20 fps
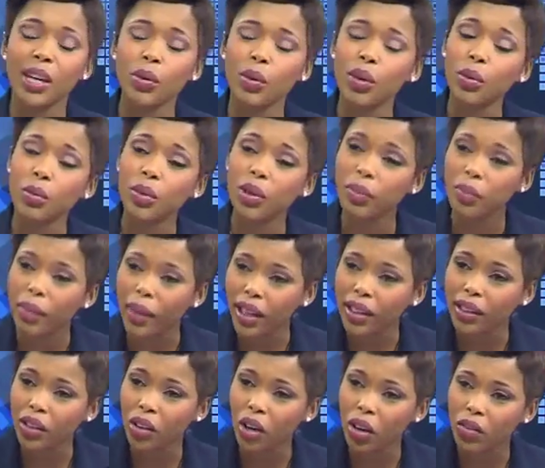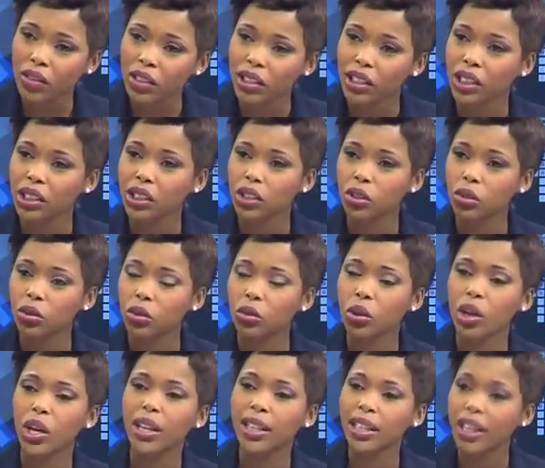I want to bring back the conversation
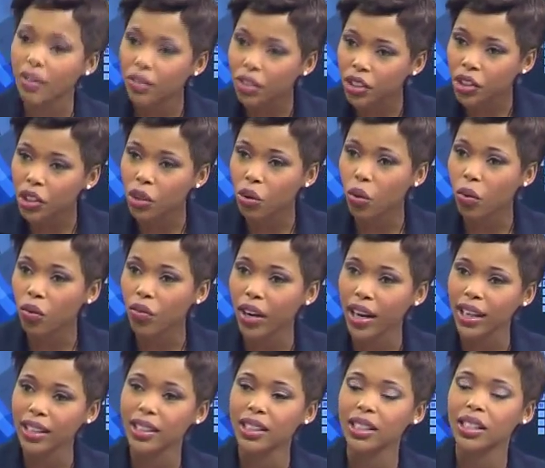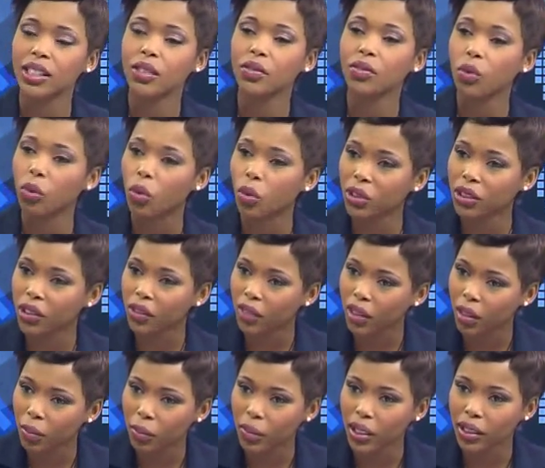to leveraging off ICT for
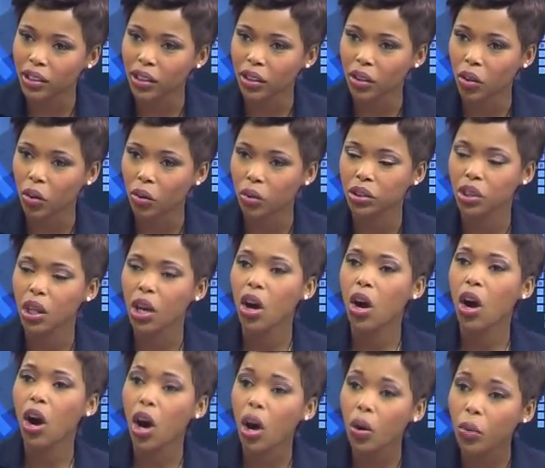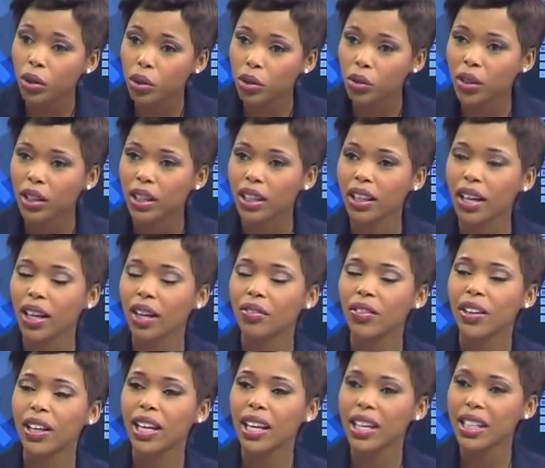developmental goals. Are we doing
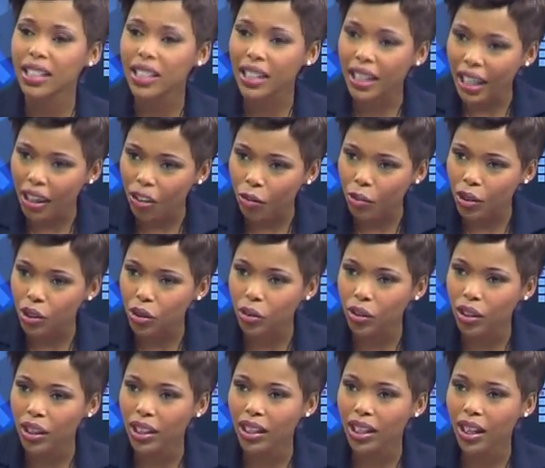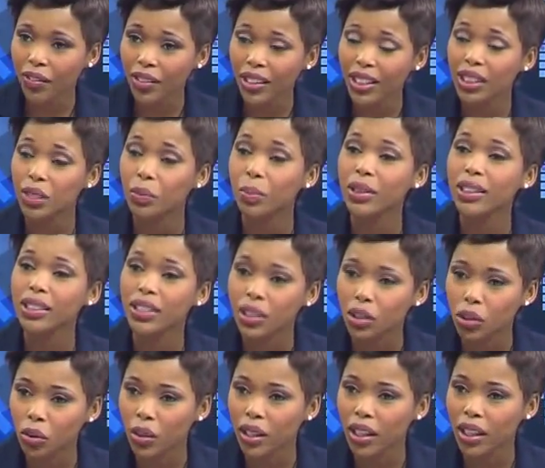enough? Is the government doing enough? And is
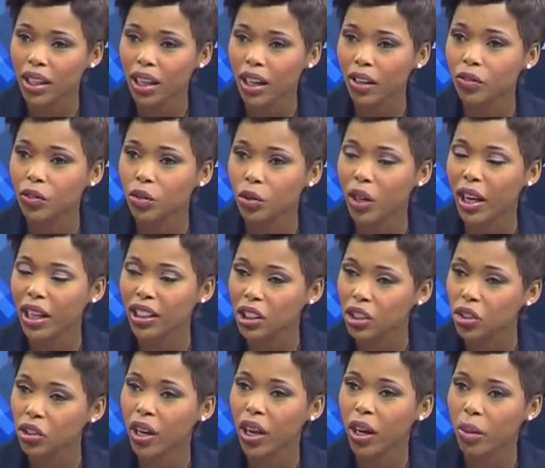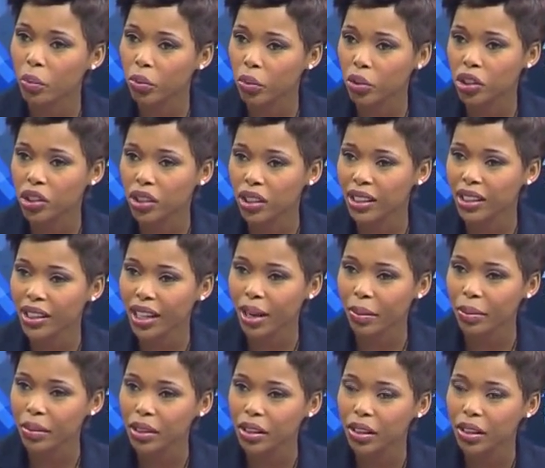business doing enough to actually try and bridge these gaps?